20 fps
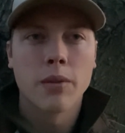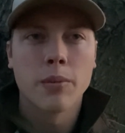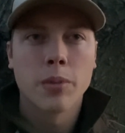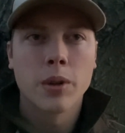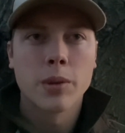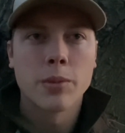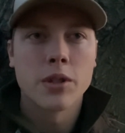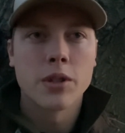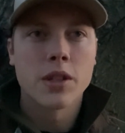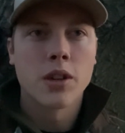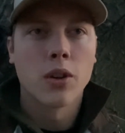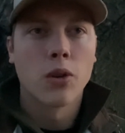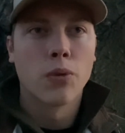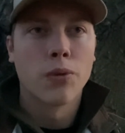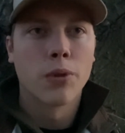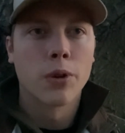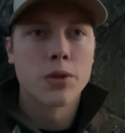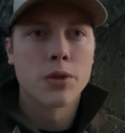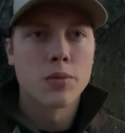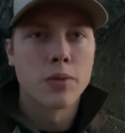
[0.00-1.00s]
pretty much that whole
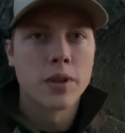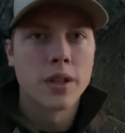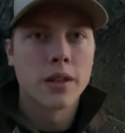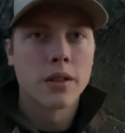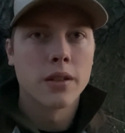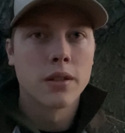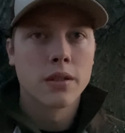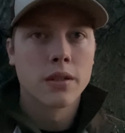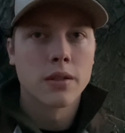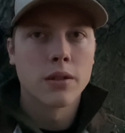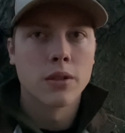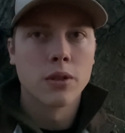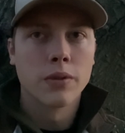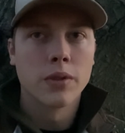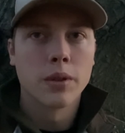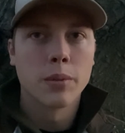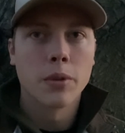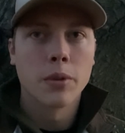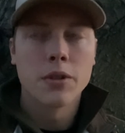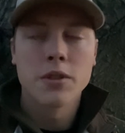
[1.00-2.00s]
first week of November.